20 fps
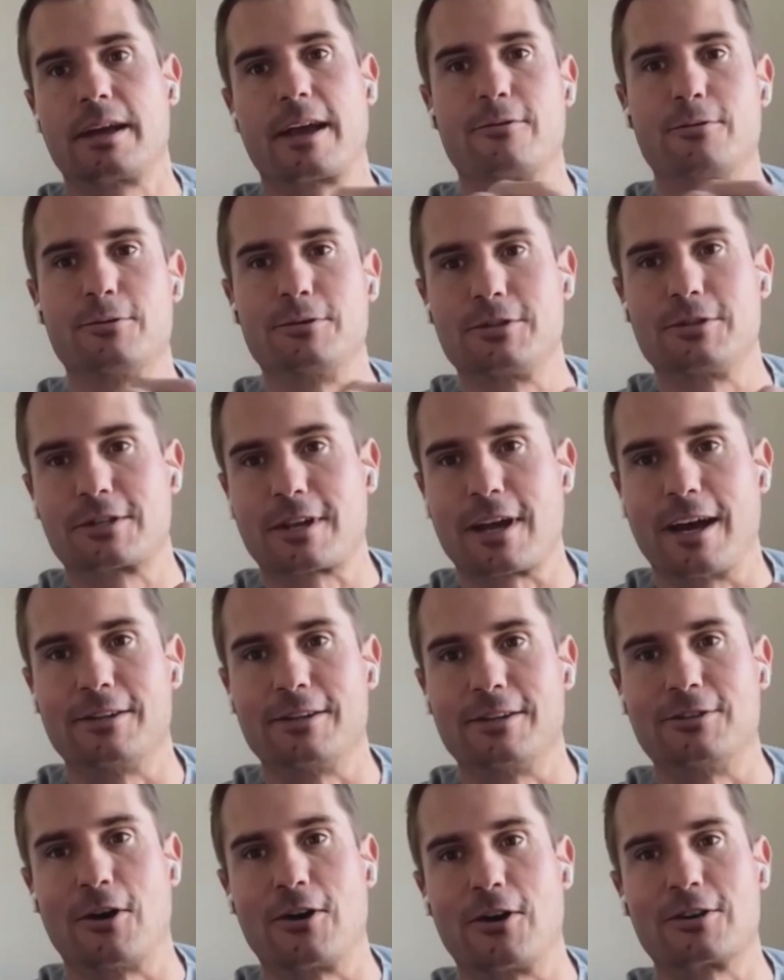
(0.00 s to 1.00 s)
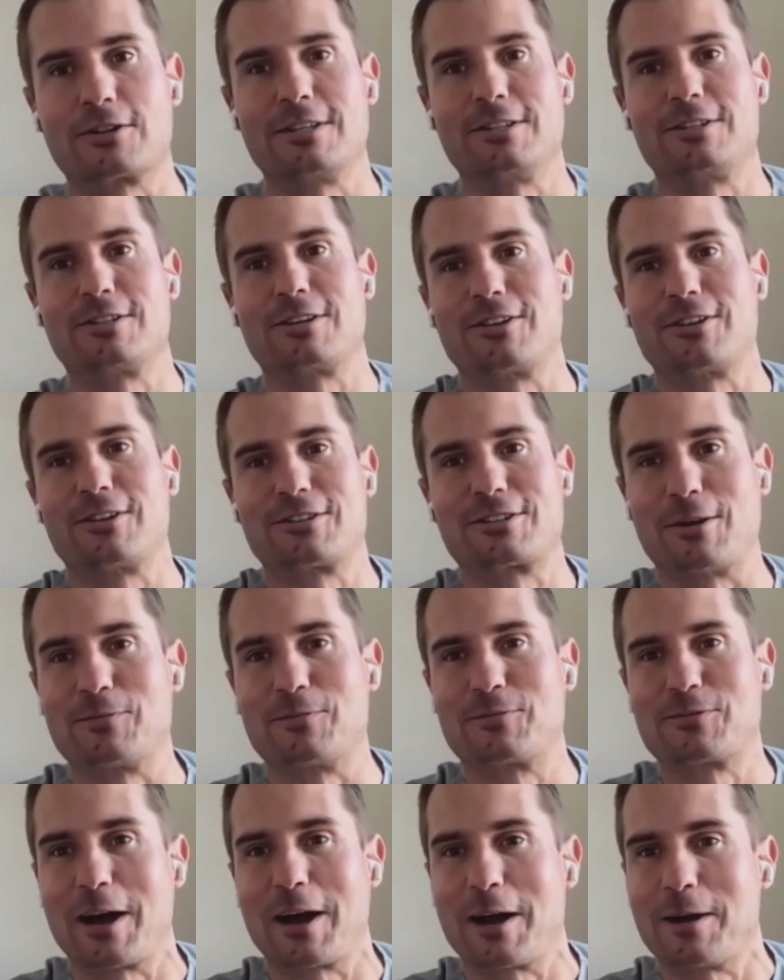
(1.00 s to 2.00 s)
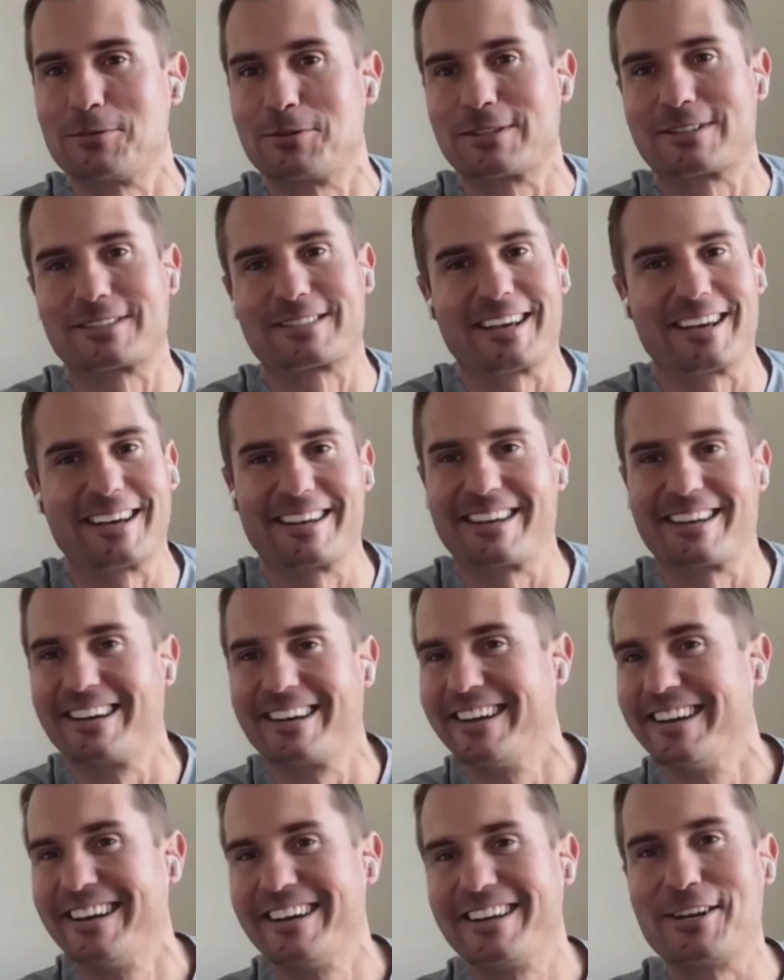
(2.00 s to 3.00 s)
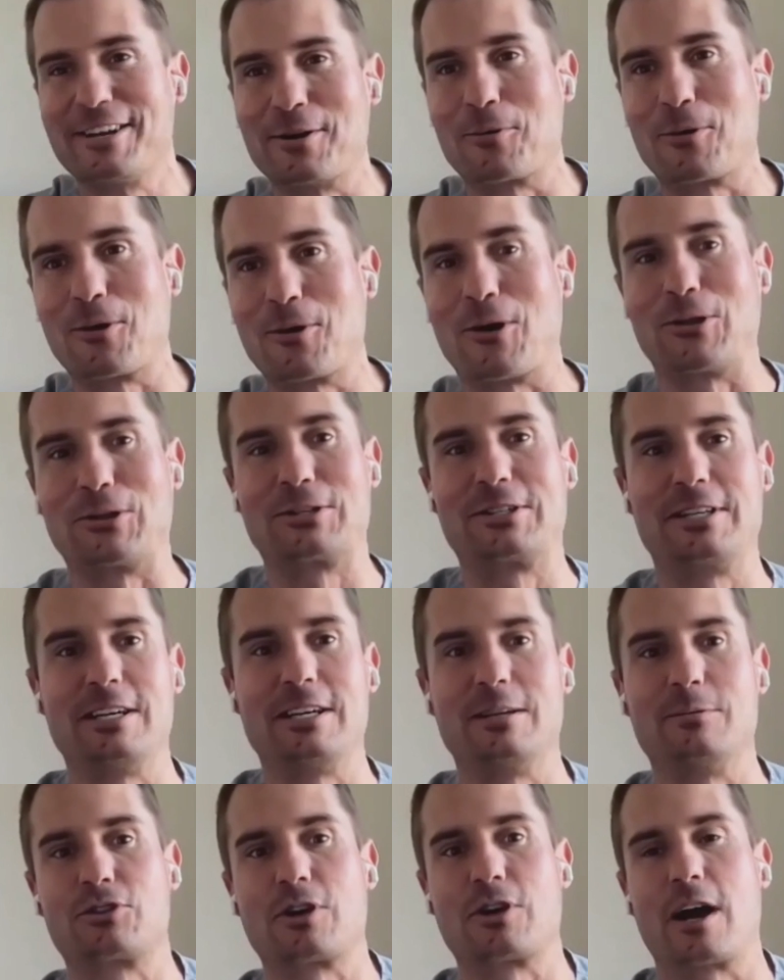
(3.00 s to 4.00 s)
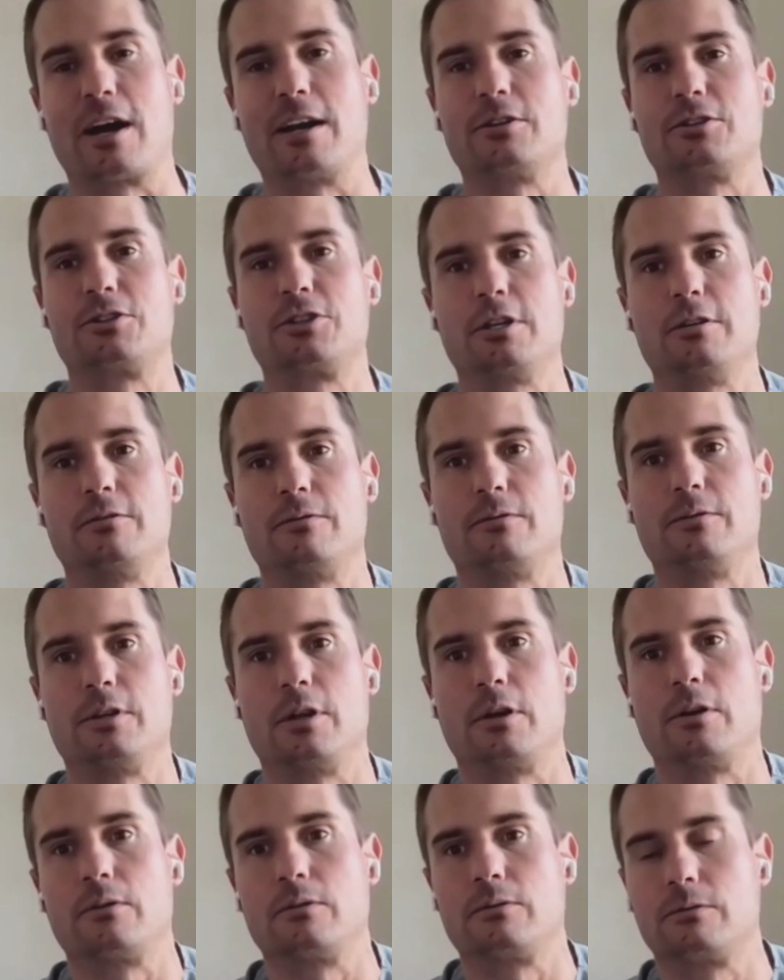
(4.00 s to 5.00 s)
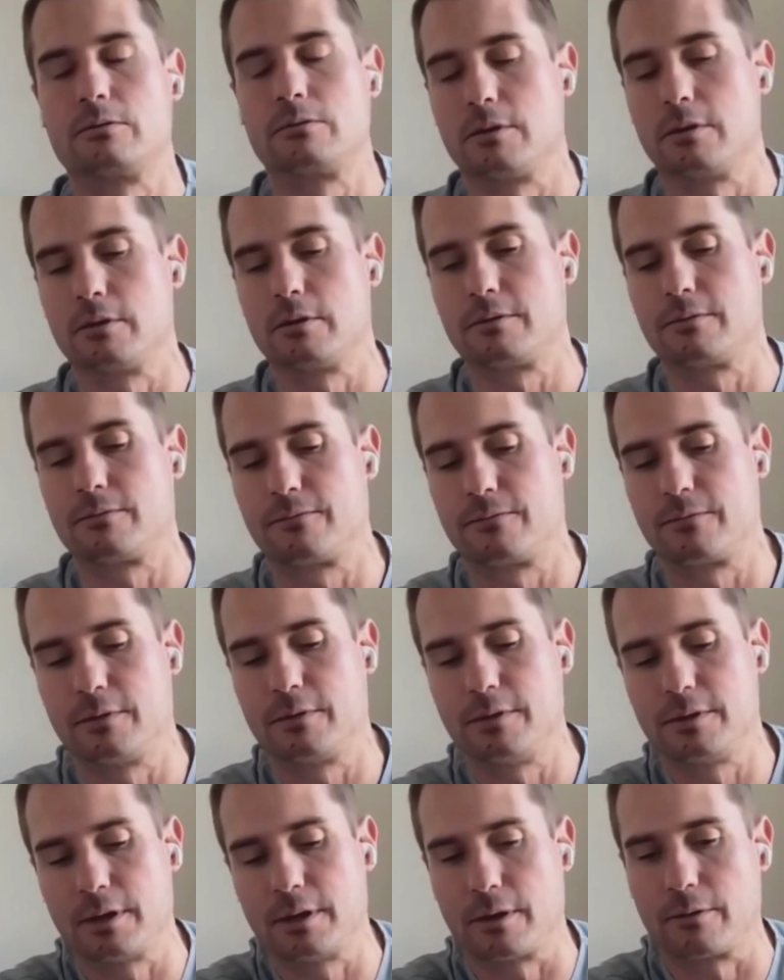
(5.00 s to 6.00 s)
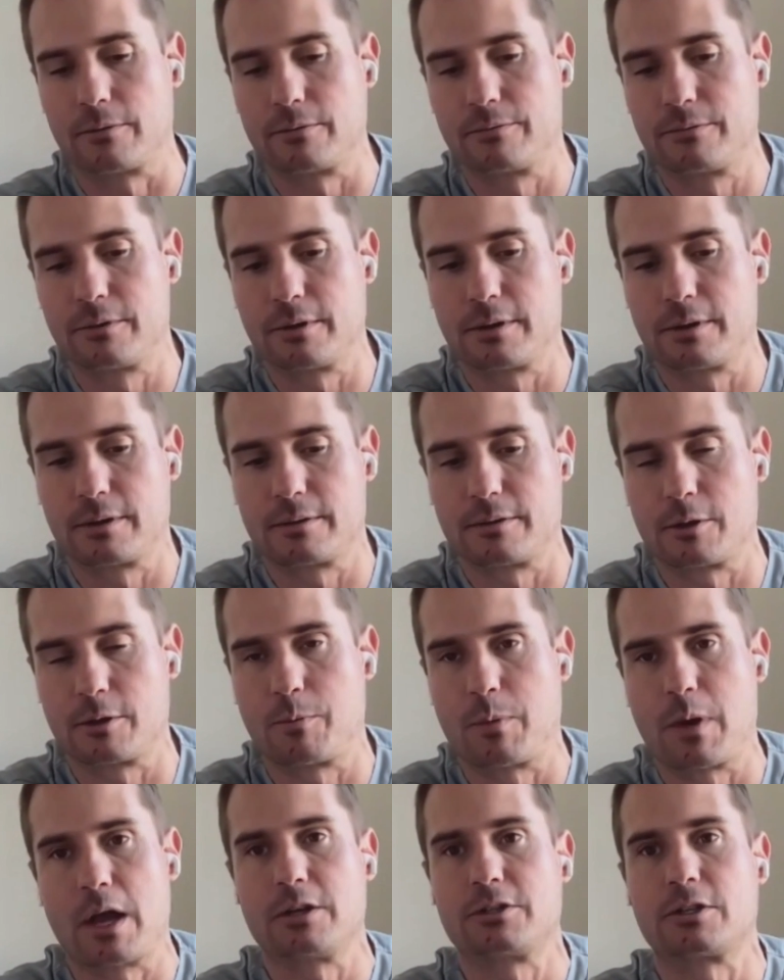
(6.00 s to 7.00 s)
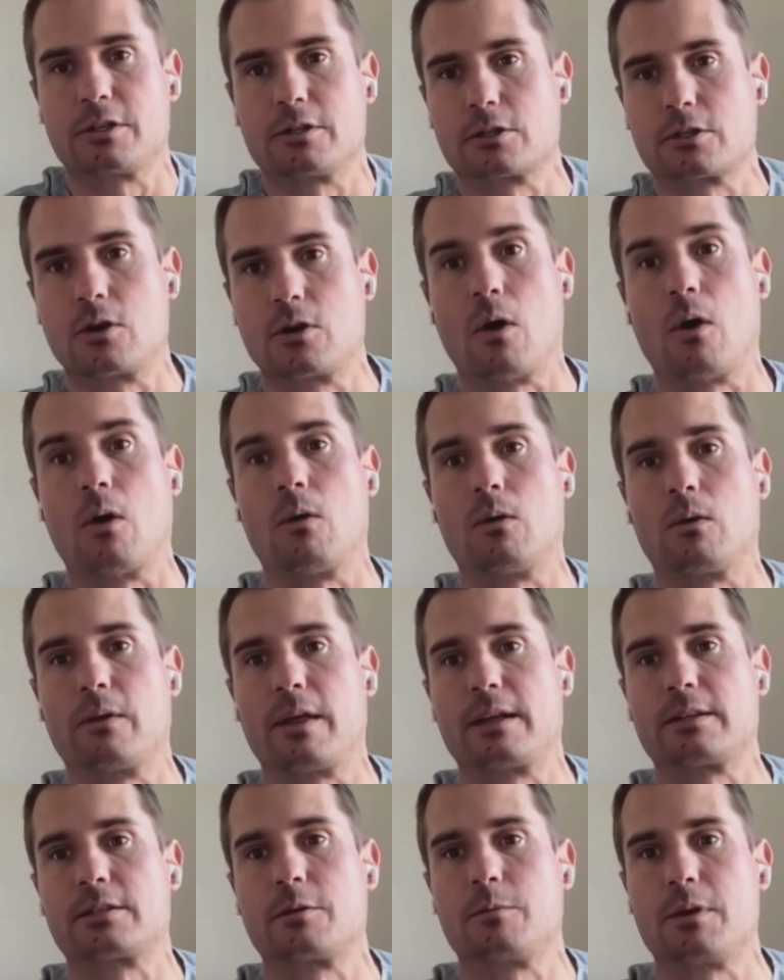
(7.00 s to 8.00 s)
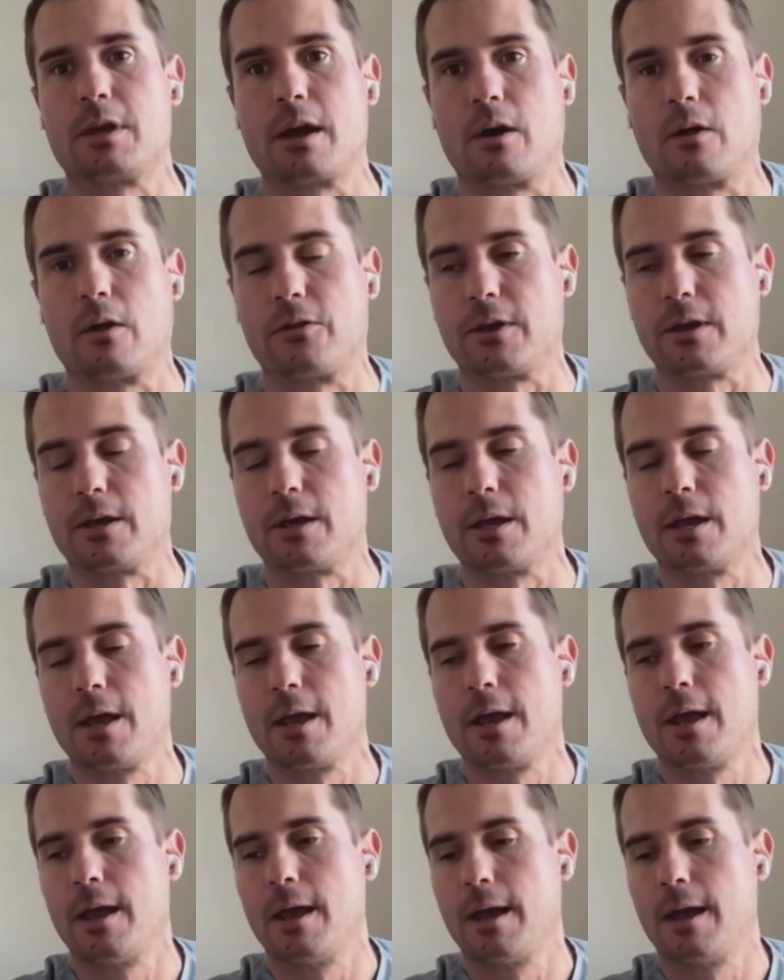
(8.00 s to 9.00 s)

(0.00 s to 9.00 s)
Like everyone just kind of dogs each other. Sometimes it's like, we're all a team trying to achieve, the patient's goal, and that's to be healthy.